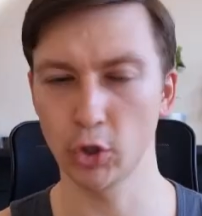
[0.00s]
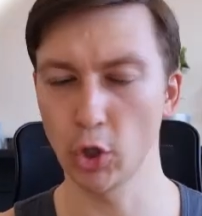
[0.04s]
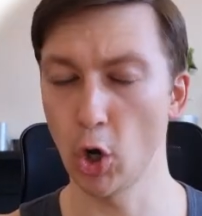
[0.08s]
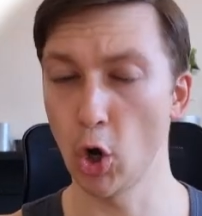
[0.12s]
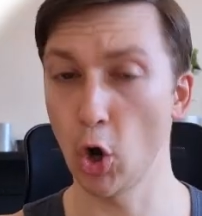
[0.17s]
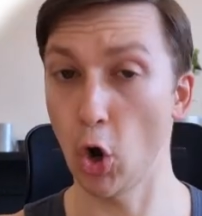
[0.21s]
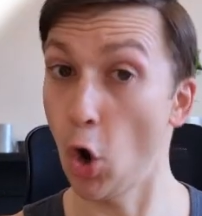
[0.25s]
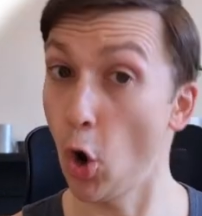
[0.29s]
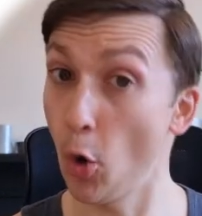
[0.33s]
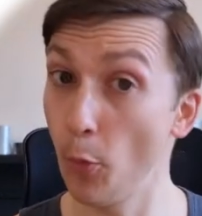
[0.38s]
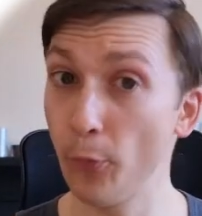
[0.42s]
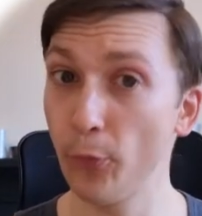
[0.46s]

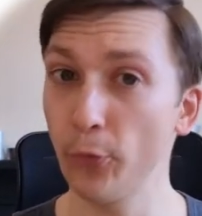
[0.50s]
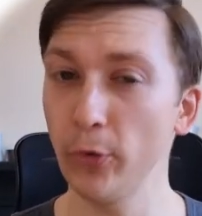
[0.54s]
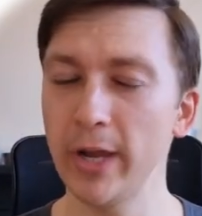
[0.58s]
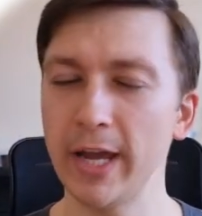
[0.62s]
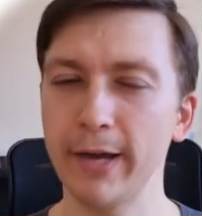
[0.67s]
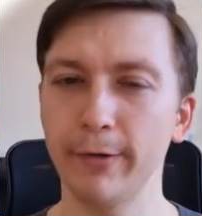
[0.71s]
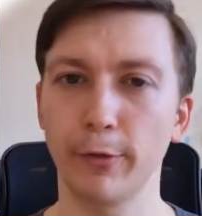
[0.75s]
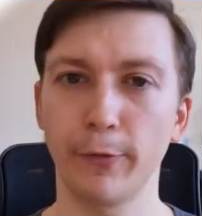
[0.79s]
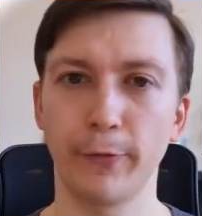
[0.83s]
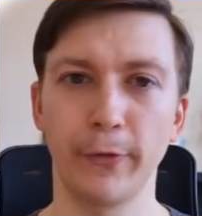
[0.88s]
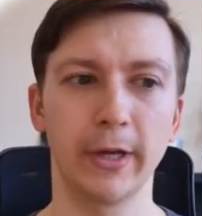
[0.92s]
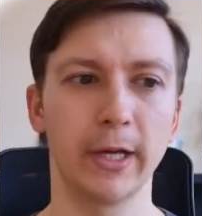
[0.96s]
So hopefully
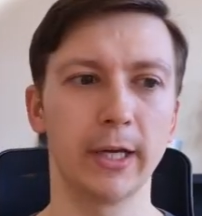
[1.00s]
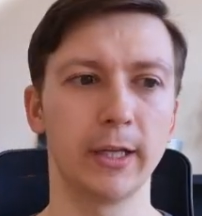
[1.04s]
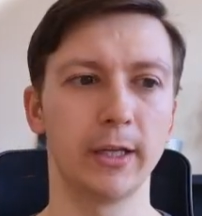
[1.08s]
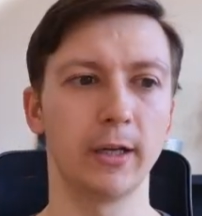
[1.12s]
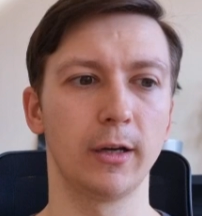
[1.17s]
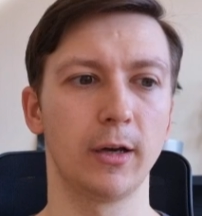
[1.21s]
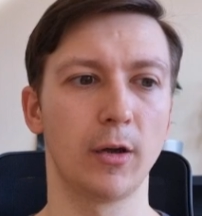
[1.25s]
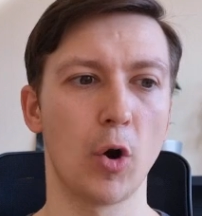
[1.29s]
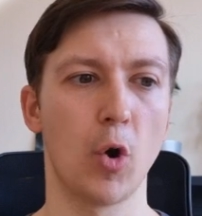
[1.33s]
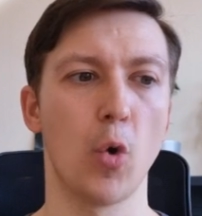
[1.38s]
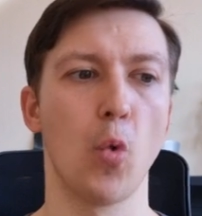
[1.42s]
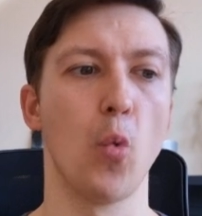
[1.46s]
everything gonna
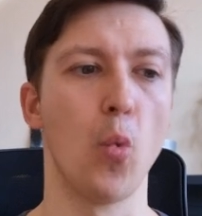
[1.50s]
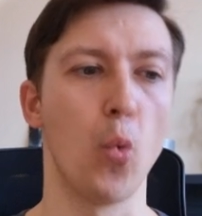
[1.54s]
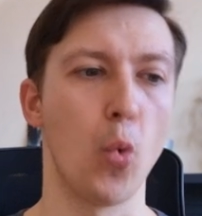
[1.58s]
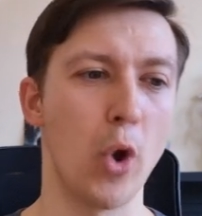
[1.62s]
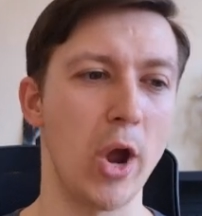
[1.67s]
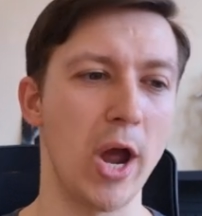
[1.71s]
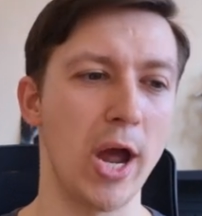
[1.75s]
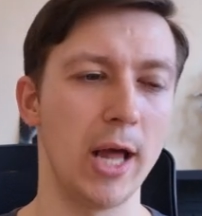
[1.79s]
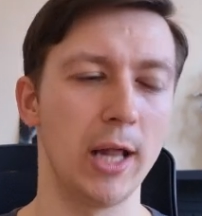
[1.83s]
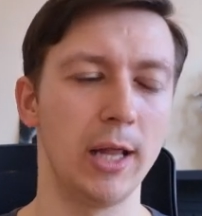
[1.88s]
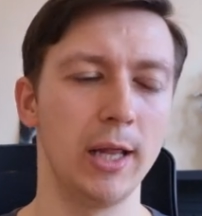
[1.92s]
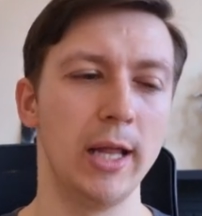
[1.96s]
grow
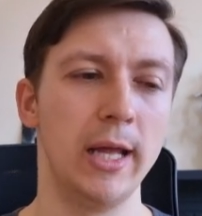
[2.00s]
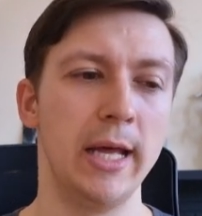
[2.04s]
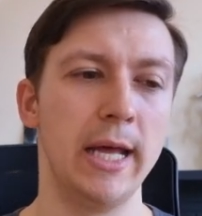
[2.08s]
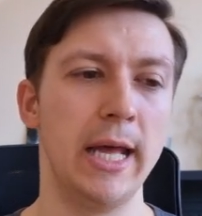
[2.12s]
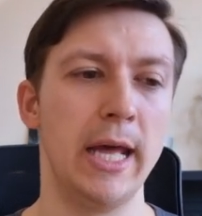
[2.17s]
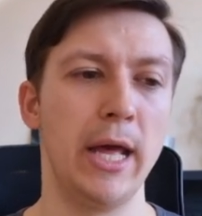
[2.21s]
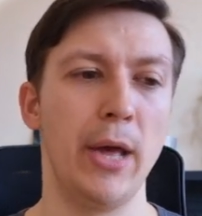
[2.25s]
well,